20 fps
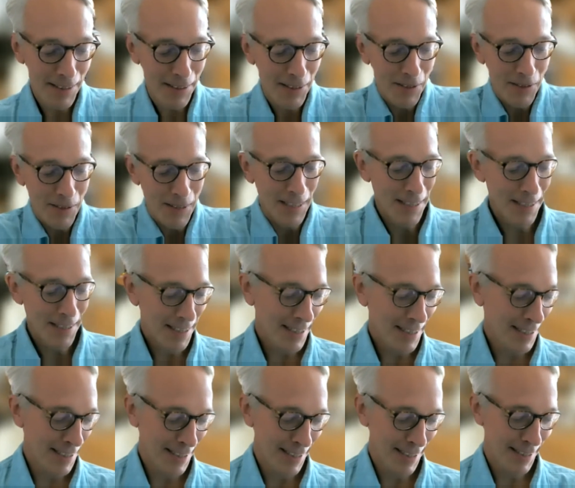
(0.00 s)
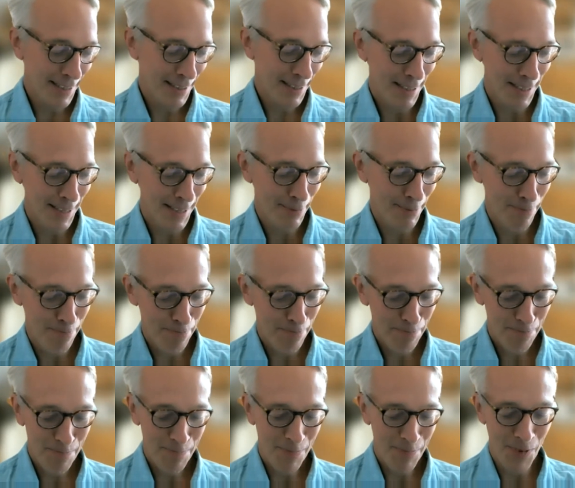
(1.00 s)
no, I'm
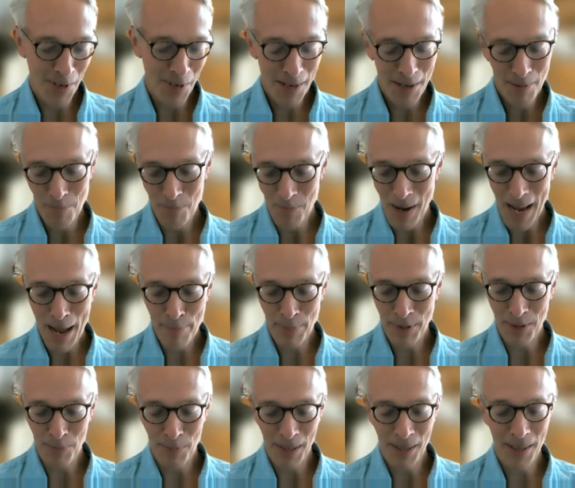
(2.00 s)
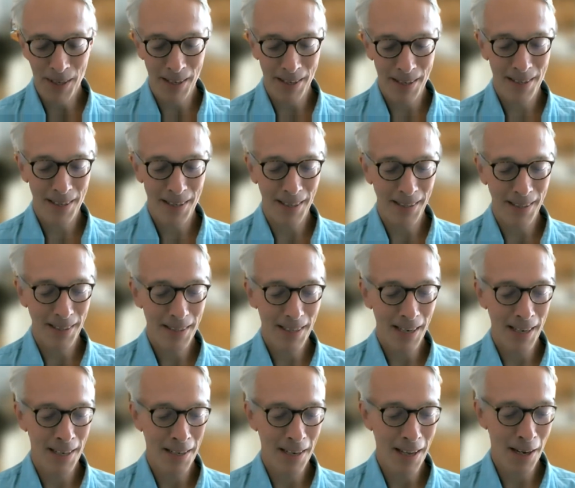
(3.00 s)
very happy to be here and
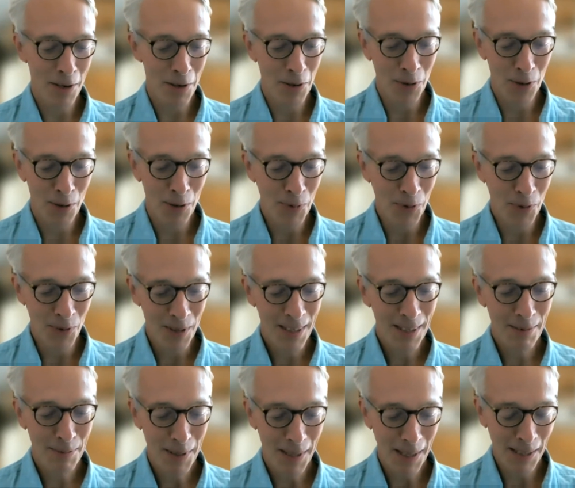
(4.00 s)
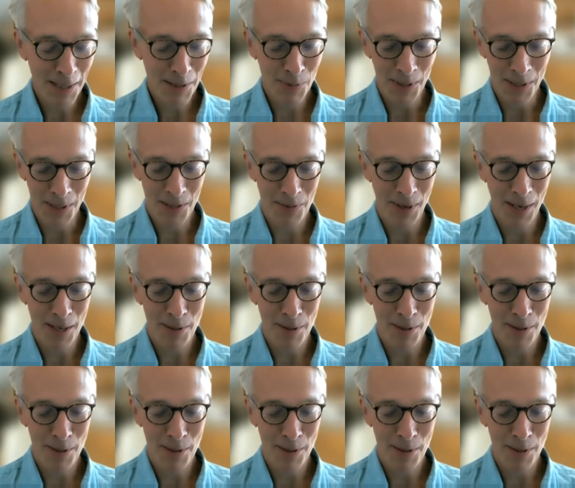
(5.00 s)
learn more. That's what's great